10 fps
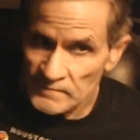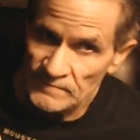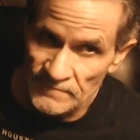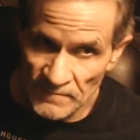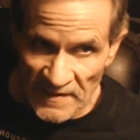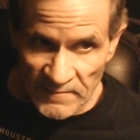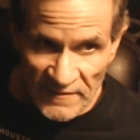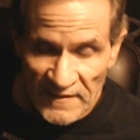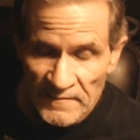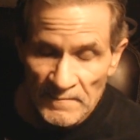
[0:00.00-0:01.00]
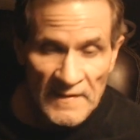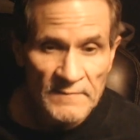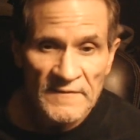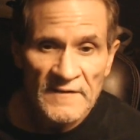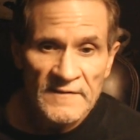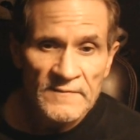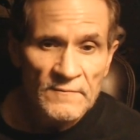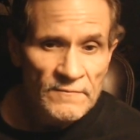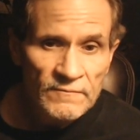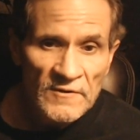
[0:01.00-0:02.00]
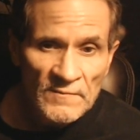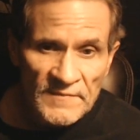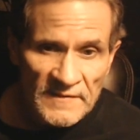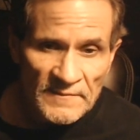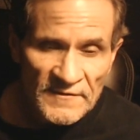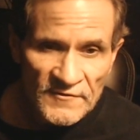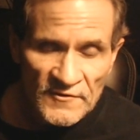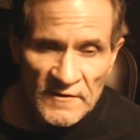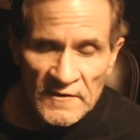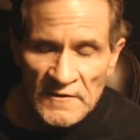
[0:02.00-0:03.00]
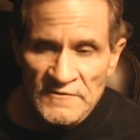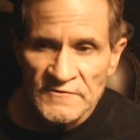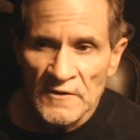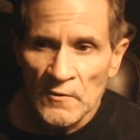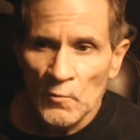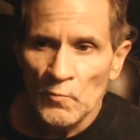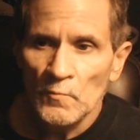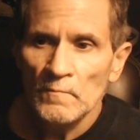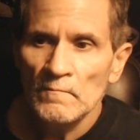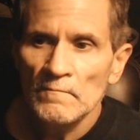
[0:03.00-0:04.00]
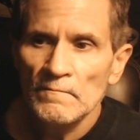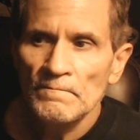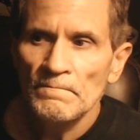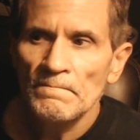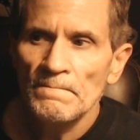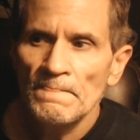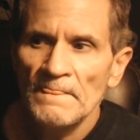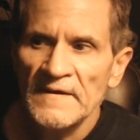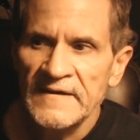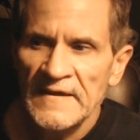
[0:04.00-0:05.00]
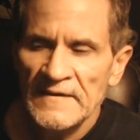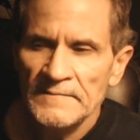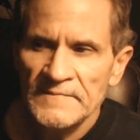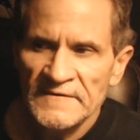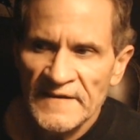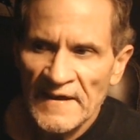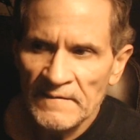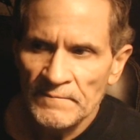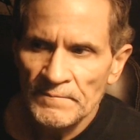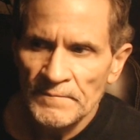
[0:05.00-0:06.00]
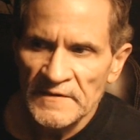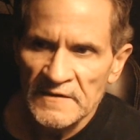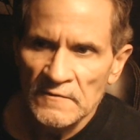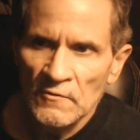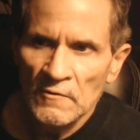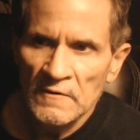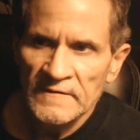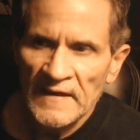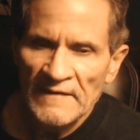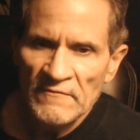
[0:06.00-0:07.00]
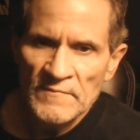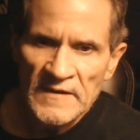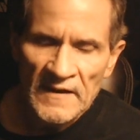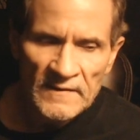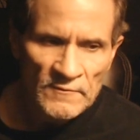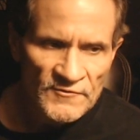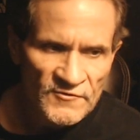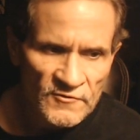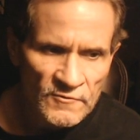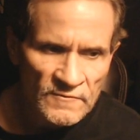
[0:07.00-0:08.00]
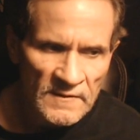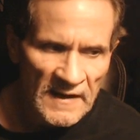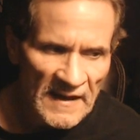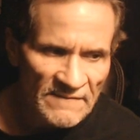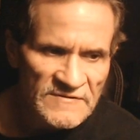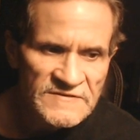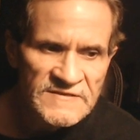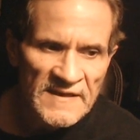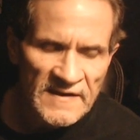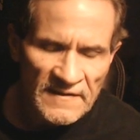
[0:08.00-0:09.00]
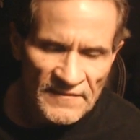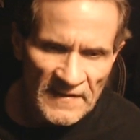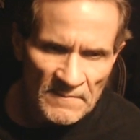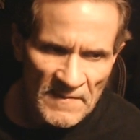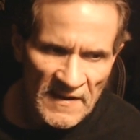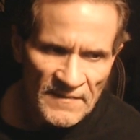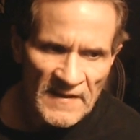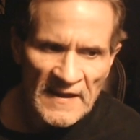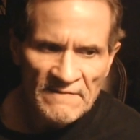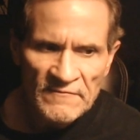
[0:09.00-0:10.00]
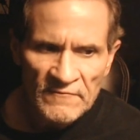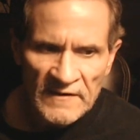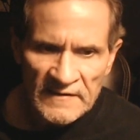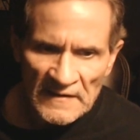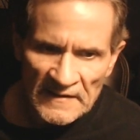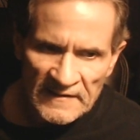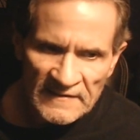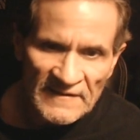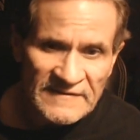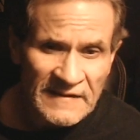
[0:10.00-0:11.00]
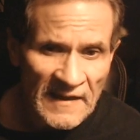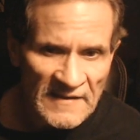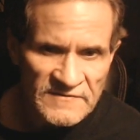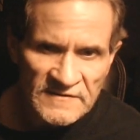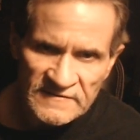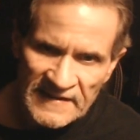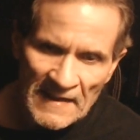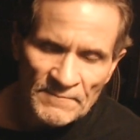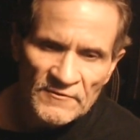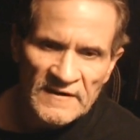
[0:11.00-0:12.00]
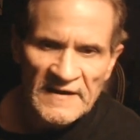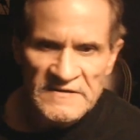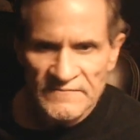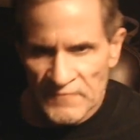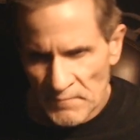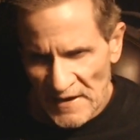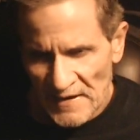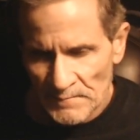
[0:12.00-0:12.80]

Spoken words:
maybe they will be able to do it. So they can't attack Bitcoin. They haven't been able to. They haven't said anything about it. They haven't regulated it. They tax it. It's capital gains. If you buy